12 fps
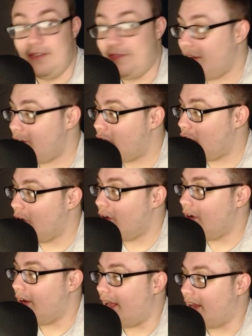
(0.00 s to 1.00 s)

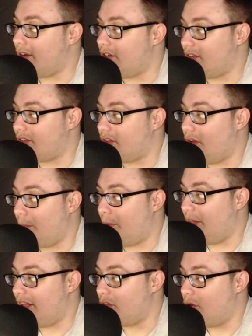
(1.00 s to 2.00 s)
Adventure and just
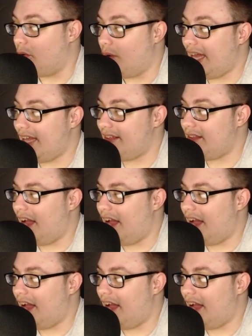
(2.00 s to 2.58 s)
play through it.